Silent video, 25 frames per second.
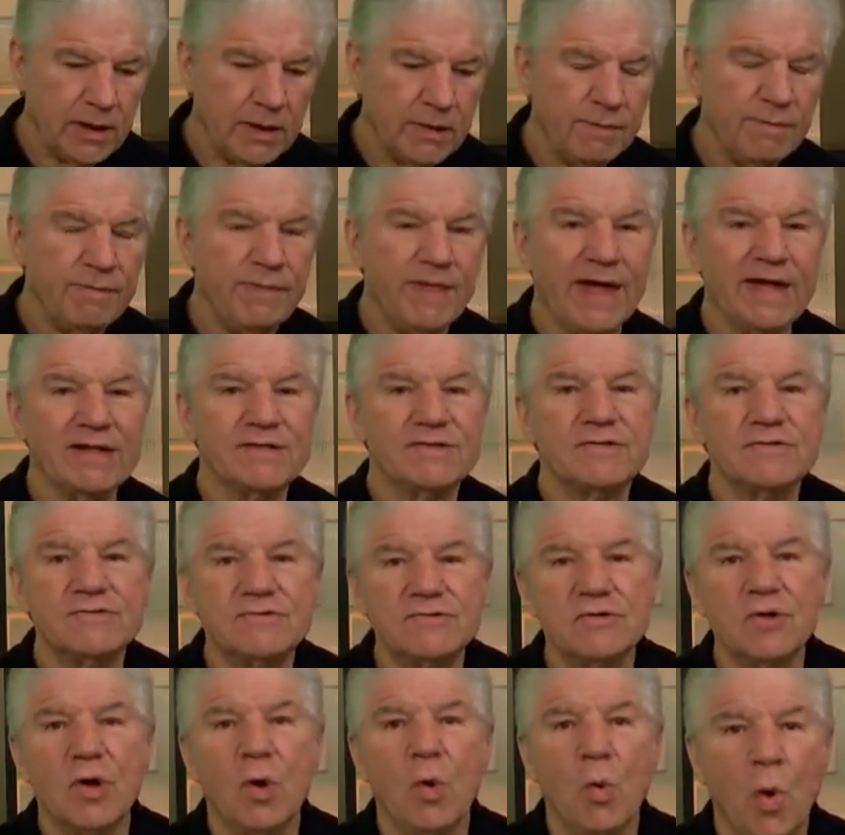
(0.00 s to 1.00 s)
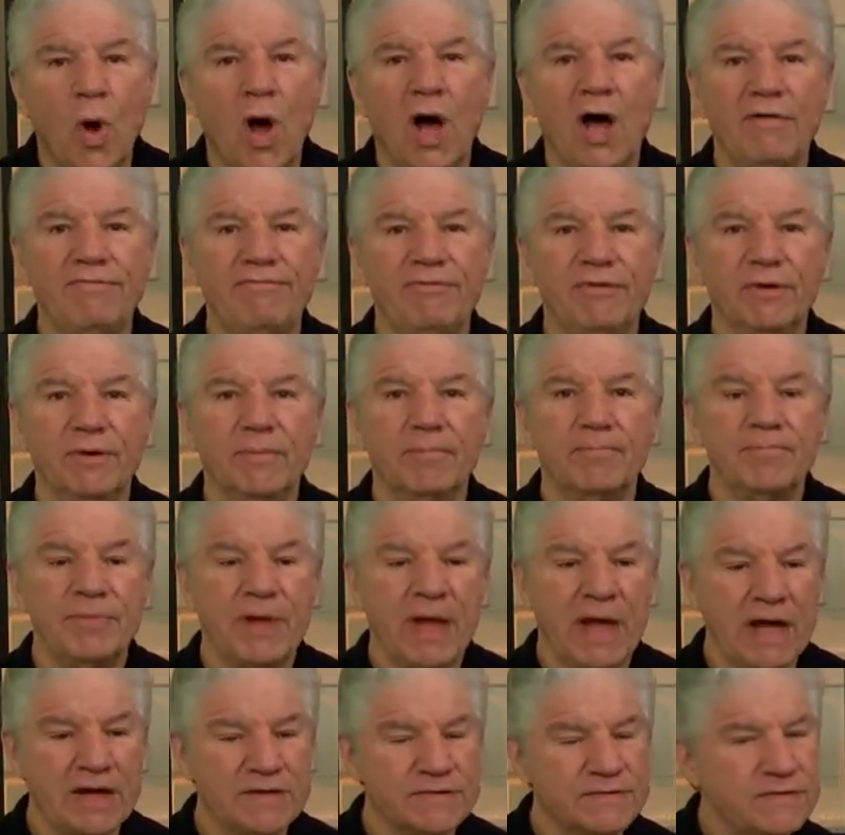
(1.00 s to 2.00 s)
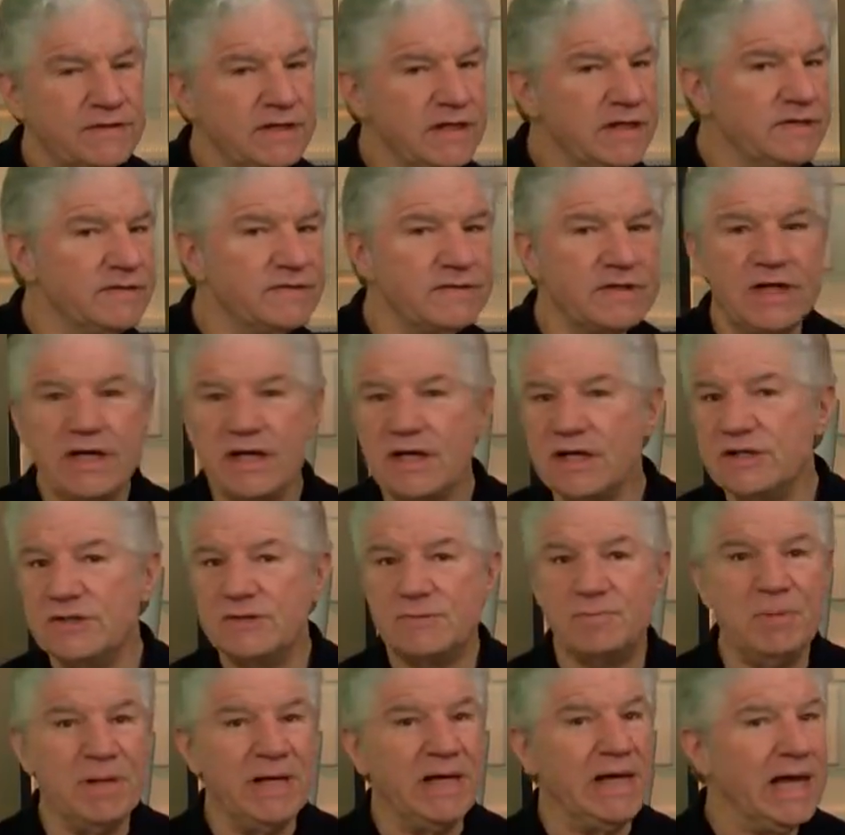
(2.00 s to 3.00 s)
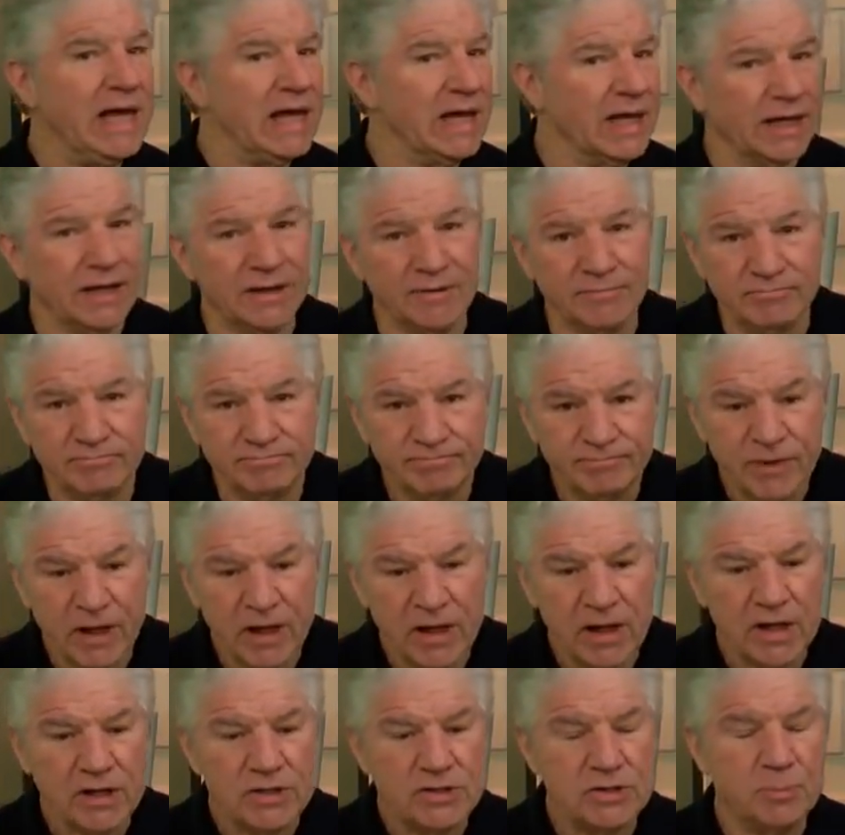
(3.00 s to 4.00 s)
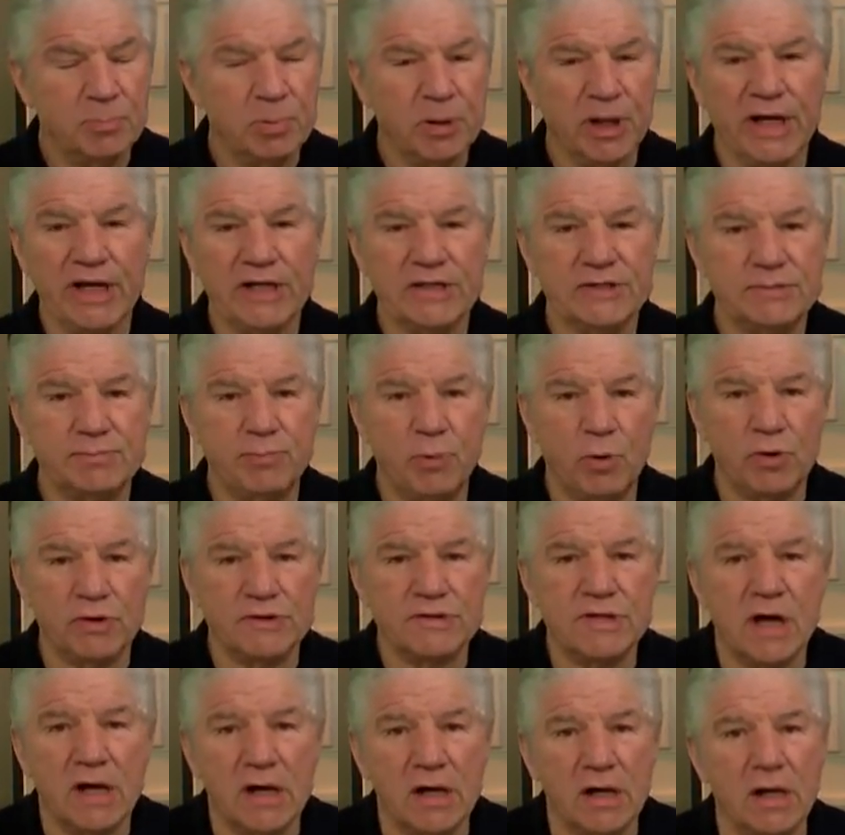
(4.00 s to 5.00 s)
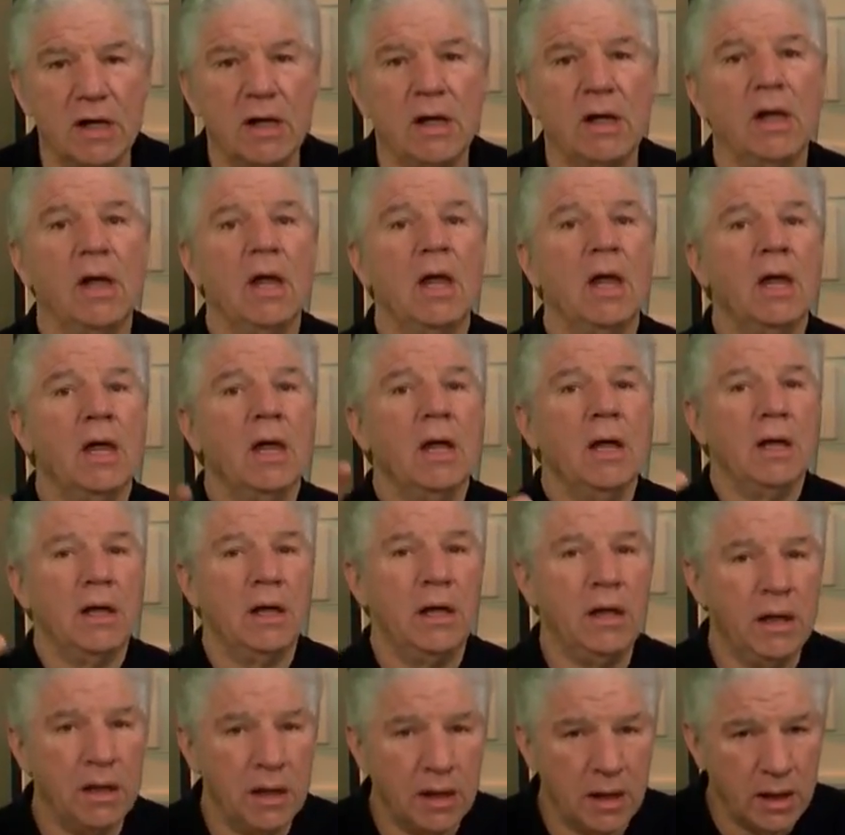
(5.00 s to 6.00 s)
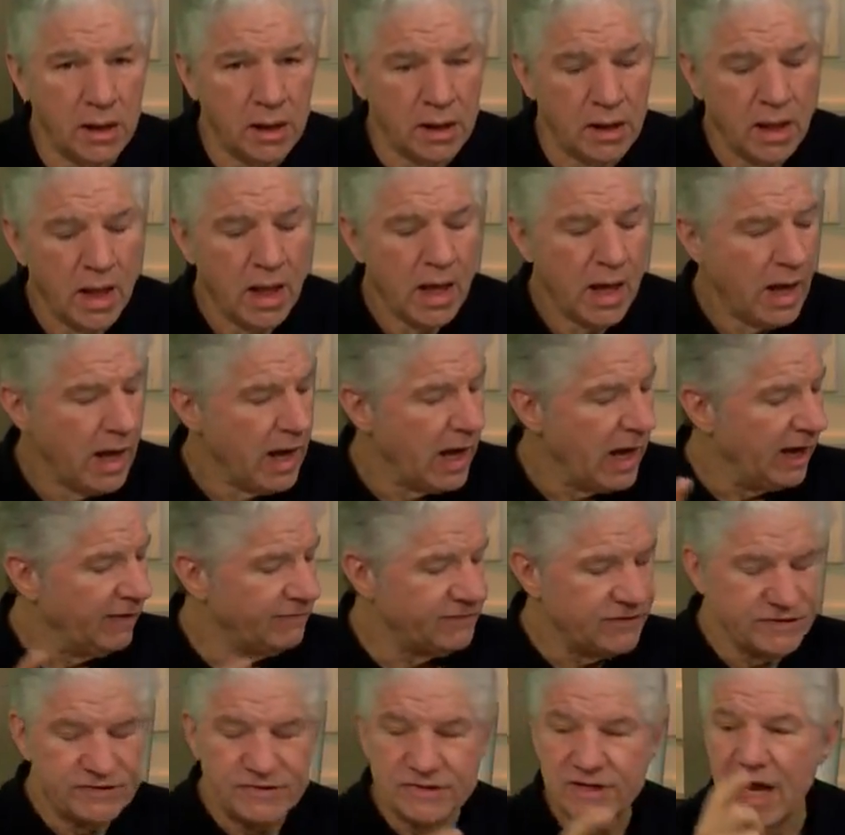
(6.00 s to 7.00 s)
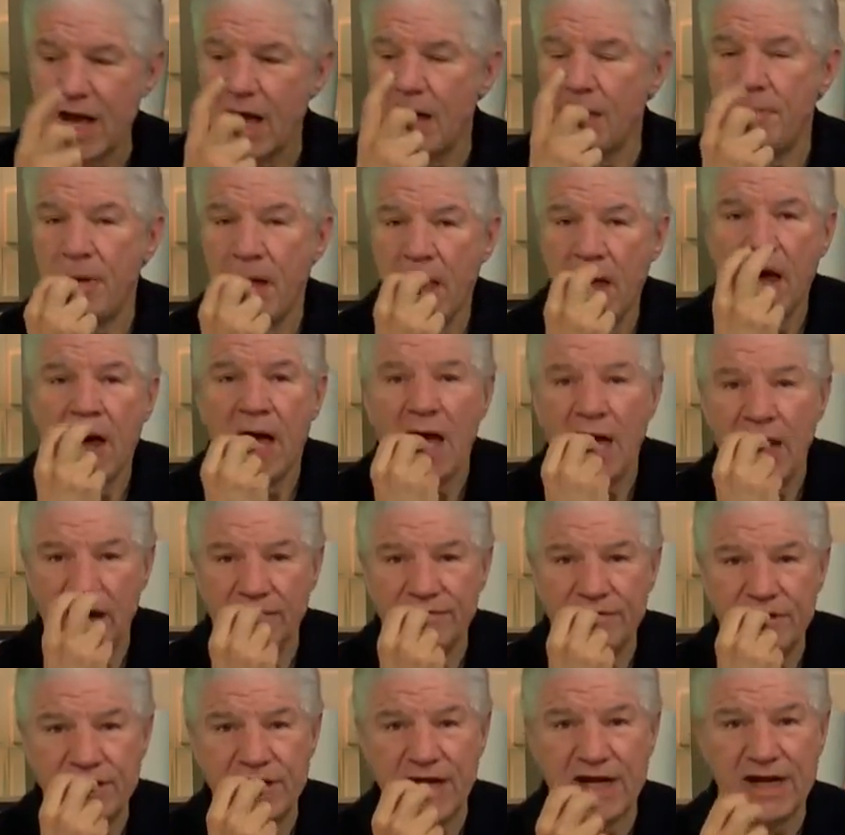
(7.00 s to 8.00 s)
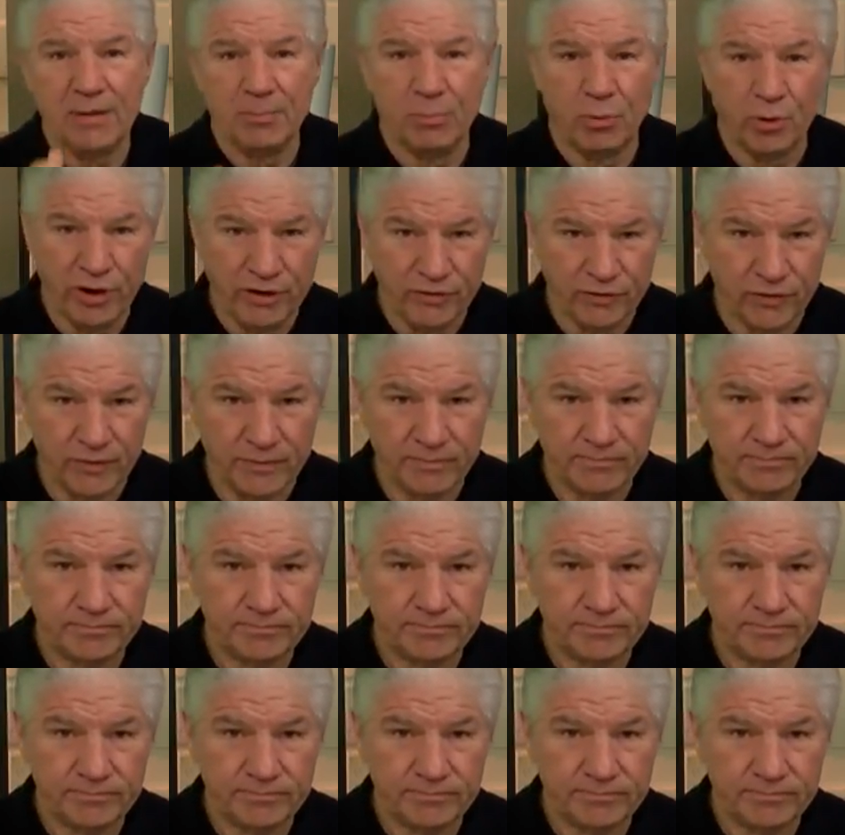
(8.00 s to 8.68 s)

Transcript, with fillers: that so often as these kids begin to play sports, I have to stop, I have to take a breather.